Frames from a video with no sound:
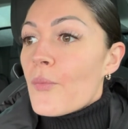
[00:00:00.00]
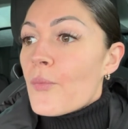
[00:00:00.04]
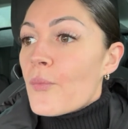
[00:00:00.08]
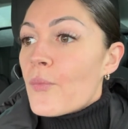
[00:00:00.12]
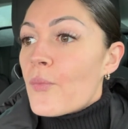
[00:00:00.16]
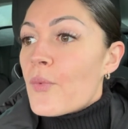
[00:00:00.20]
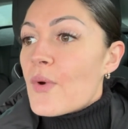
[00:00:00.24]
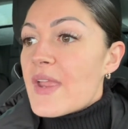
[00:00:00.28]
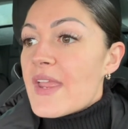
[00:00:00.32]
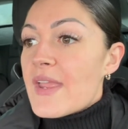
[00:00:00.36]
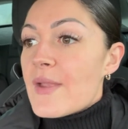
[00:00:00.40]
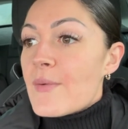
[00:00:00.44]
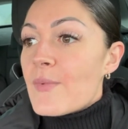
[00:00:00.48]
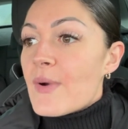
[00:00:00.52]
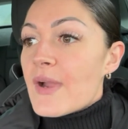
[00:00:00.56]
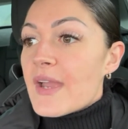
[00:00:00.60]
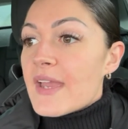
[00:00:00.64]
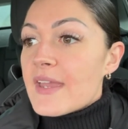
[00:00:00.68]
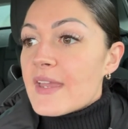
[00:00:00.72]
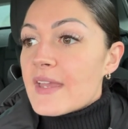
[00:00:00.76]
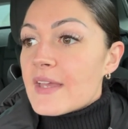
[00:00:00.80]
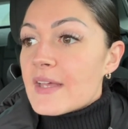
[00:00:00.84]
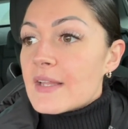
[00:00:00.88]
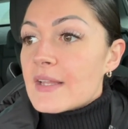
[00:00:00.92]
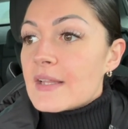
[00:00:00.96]
We
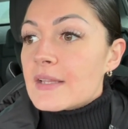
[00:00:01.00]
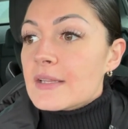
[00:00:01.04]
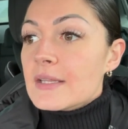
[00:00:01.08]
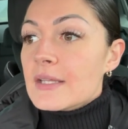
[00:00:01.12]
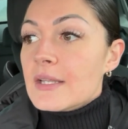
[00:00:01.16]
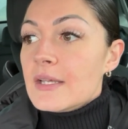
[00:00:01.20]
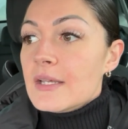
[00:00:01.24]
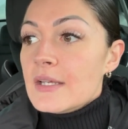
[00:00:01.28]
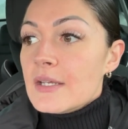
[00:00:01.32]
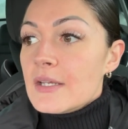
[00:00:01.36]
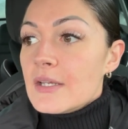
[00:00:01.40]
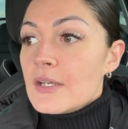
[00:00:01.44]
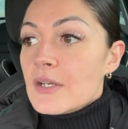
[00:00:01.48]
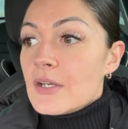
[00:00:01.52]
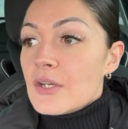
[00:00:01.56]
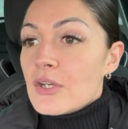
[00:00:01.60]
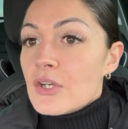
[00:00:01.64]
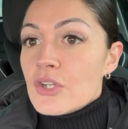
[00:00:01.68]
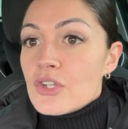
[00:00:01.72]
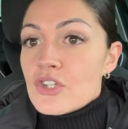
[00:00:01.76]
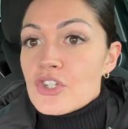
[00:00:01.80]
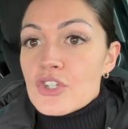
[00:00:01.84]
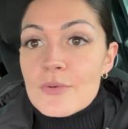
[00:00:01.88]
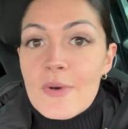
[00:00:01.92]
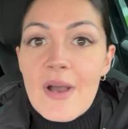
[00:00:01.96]
will
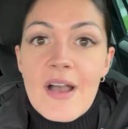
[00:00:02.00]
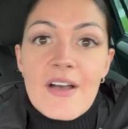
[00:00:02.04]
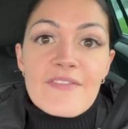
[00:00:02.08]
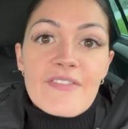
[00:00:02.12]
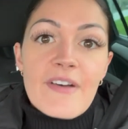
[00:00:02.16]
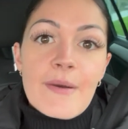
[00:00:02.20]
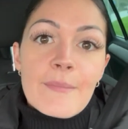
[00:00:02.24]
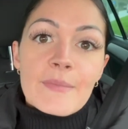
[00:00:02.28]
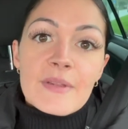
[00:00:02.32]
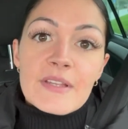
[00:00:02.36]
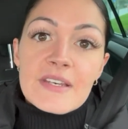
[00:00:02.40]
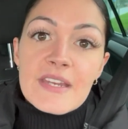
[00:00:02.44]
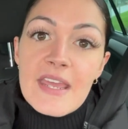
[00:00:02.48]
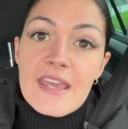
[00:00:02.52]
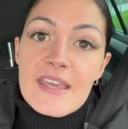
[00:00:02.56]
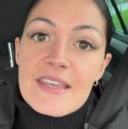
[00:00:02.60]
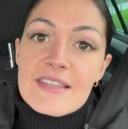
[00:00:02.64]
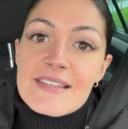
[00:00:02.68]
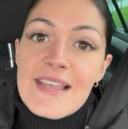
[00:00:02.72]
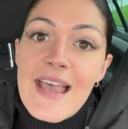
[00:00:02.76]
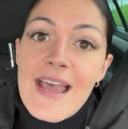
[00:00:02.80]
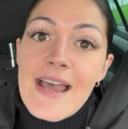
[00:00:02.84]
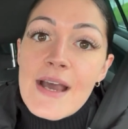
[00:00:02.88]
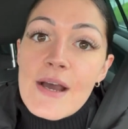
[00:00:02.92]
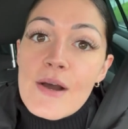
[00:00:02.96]
do our family days
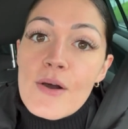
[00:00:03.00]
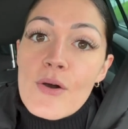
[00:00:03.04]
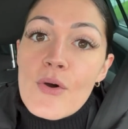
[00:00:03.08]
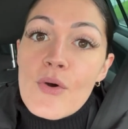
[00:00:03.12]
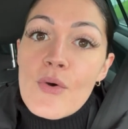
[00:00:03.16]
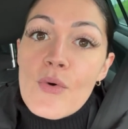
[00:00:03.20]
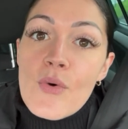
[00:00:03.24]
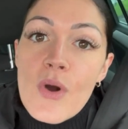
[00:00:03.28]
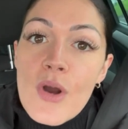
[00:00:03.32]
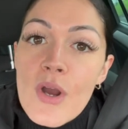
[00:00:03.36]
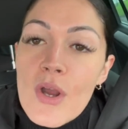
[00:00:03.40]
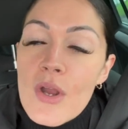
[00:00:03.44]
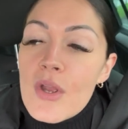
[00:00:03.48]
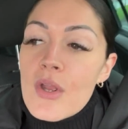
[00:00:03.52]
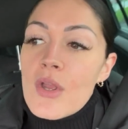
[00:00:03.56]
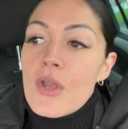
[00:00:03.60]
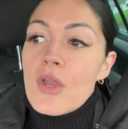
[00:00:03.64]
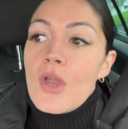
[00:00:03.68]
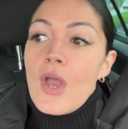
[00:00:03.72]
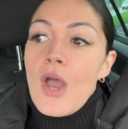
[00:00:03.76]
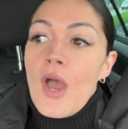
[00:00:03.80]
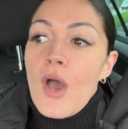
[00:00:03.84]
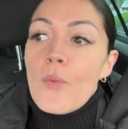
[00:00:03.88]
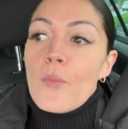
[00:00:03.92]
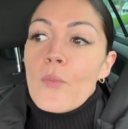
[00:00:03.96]
out.
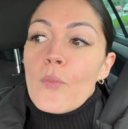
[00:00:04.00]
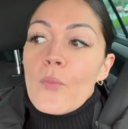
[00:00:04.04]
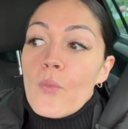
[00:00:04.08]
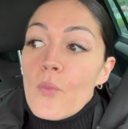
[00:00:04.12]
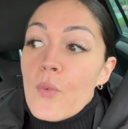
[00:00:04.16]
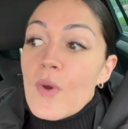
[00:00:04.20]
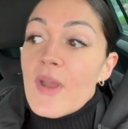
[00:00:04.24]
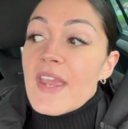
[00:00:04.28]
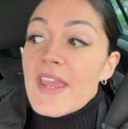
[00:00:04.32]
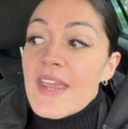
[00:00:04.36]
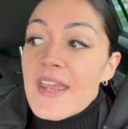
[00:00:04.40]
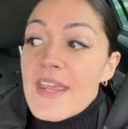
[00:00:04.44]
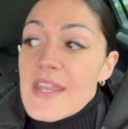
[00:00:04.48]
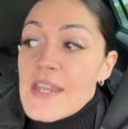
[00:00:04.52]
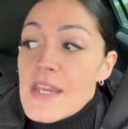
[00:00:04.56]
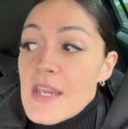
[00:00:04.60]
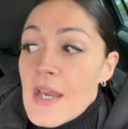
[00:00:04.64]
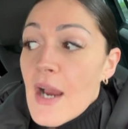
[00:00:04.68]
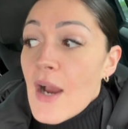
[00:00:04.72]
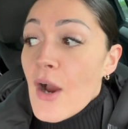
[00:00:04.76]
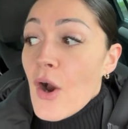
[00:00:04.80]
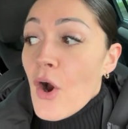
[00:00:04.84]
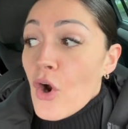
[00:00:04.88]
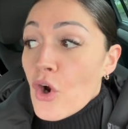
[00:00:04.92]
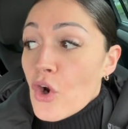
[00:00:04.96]
We
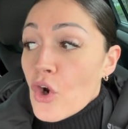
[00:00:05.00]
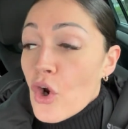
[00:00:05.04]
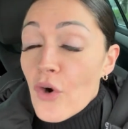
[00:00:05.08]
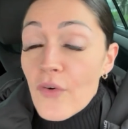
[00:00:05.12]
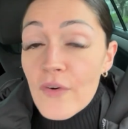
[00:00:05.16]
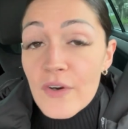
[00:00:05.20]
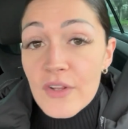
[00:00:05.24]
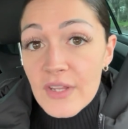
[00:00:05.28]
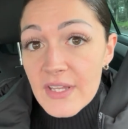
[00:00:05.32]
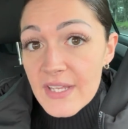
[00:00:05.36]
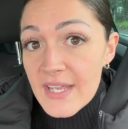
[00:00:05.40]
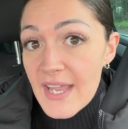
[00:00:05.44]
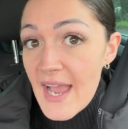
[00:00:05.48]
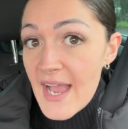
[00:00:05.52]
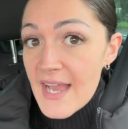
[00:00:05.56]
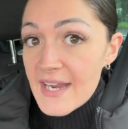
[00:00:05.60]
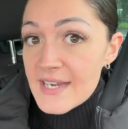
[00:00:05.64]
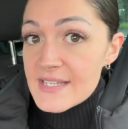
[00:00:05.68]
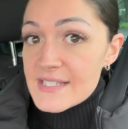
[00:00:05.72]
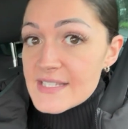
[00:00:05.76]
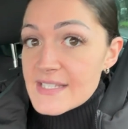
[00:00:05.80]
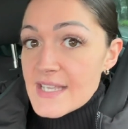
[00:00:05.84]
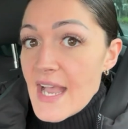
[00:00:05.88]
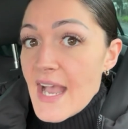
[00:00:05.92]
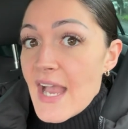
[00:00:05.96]
currently can't
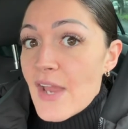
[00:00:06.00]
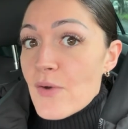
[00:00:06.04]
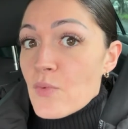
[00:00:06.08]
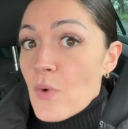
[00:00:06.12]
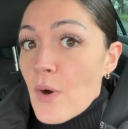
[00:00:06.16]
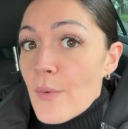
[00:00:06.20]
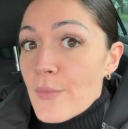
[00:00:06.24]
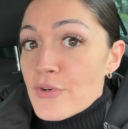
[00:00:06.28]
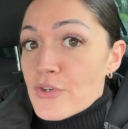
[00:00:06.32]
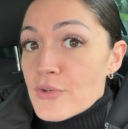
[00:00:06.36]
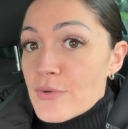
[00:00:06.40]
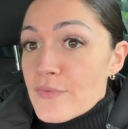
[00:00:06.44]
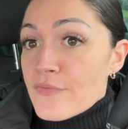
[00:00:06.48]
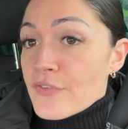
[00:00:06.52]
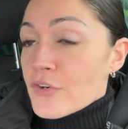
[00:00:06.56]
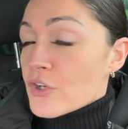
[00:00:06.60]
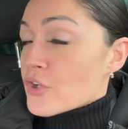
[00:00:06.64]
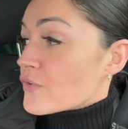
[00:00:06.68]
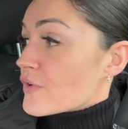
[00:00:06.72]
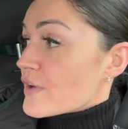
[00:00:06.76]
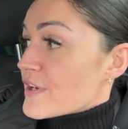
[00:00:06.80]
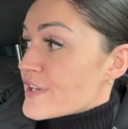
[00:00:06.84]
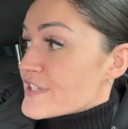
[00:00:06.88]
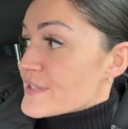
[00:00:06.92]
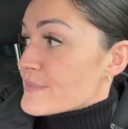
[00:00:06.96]
decide what we're doing for
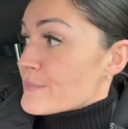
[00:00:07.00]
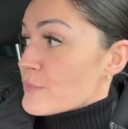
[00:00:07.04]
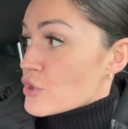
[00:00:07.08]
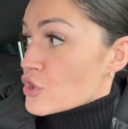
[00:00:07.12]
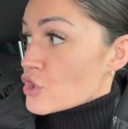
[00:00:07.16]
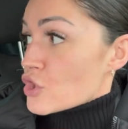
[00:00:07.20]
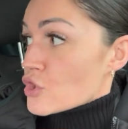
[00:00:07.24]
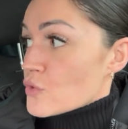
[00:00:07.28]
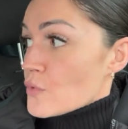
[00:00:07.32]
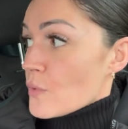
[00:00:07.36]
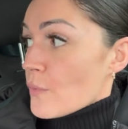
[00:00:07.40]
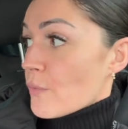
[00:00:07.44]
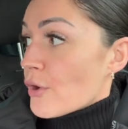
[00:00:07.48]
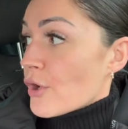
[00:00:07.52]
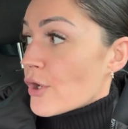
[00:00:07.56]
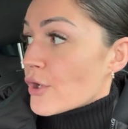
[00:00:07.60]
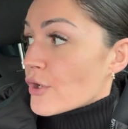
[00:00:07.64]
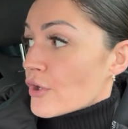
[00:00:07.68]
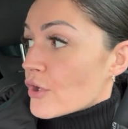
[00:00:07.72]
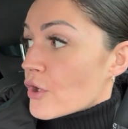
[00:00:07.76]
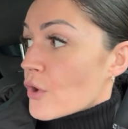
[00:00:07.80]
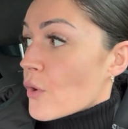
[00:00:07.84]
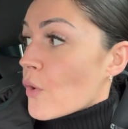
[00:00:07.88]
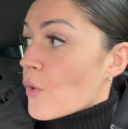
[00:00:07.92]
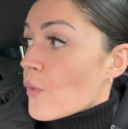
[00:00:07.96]
Christmas because we were going
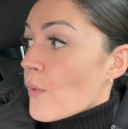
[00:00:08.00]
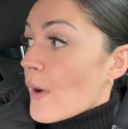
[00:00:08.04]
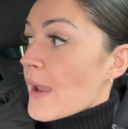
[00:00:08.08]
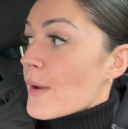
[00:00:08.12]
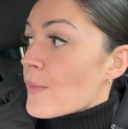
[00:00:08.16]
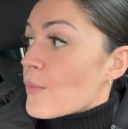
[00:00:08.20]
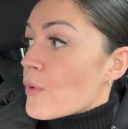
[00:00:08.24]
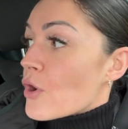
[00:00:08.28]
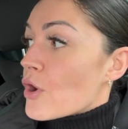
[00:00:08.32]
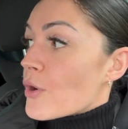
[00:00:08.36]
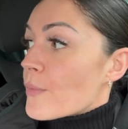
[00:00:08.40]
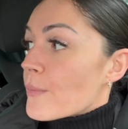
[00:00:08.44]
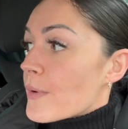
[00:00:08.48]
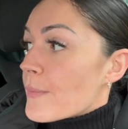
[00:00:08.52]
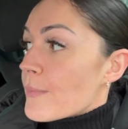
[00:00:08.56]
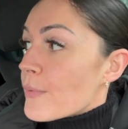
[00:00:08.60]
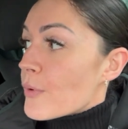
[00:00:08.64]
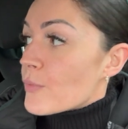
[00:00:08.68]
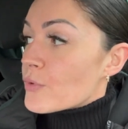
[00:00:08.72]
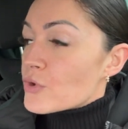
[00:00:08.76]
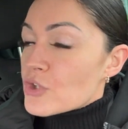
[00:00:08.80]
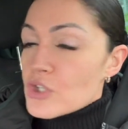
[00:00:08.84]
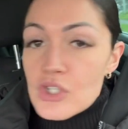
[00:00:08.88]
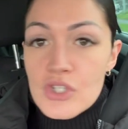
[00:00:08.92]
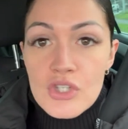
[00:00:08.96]
to go away, weren't we? But
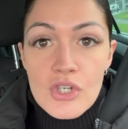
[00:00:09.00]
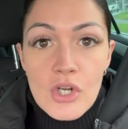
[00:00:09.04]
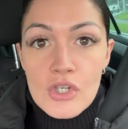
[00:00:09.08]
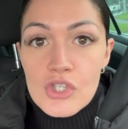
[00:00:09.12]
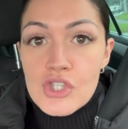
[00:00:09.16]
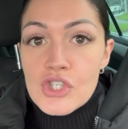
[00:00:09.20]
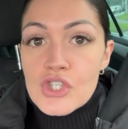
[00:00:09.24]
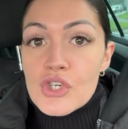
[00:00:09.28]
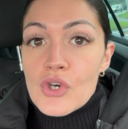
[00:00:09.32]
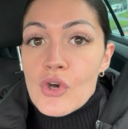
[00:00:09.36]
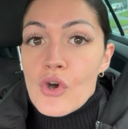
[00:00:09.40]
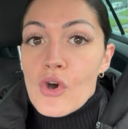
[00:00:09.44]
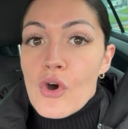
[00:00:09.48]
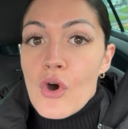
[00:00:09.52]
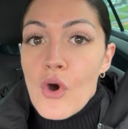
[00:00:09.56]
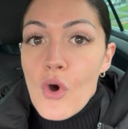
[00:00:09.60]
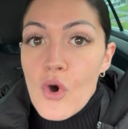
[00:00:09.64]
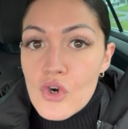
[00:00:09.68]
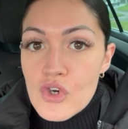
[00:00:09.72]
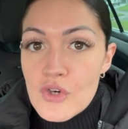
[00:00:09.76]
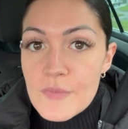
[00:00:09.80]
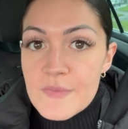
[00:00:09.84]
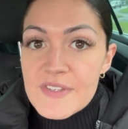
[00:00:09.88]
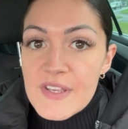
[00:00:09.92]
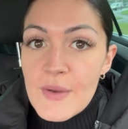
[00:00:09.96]
we're just not sure
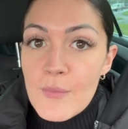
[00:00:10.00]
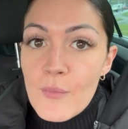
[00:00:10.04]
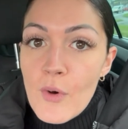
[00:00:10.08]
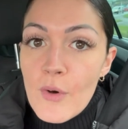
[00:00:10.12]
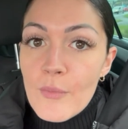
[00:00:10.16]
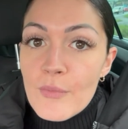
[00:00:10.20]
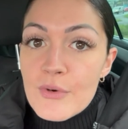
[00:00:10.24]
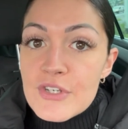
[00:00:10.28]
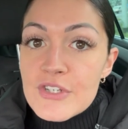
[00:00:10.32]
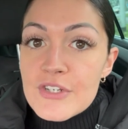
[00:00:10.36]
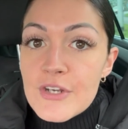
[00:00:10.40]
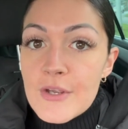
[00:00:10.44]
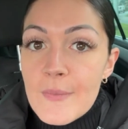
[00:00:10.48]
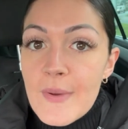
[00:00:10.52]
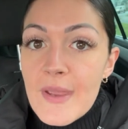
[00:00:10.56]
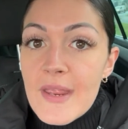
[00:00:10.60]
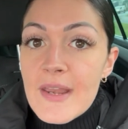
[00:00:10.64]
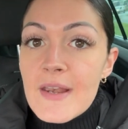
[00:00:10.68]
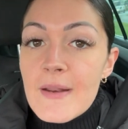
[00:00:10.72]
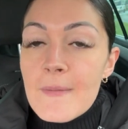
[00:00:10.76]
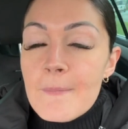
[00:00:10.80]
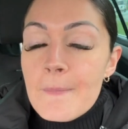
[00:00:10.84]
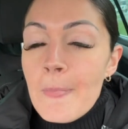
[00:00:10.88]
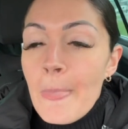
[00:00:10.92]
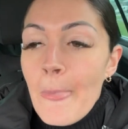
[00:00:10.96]
100% what we're
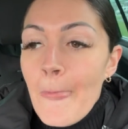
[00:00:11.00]
doing.